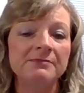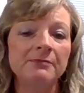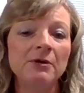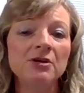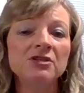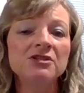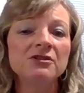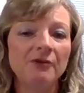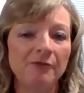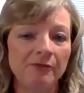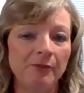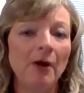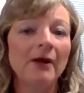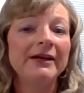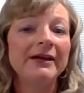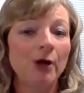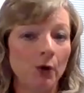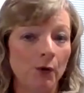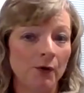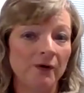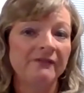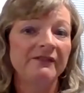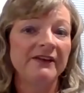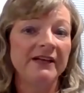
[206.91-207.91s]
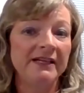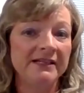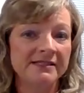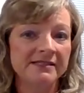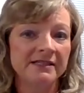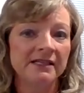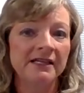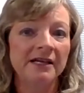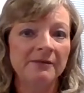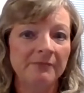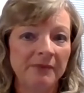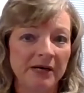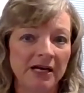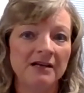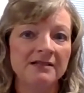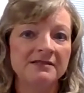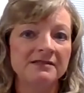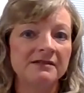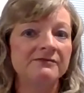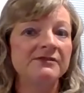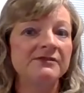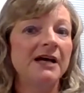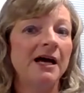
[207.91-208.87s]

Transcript: Most of you have probably heard of insulin because of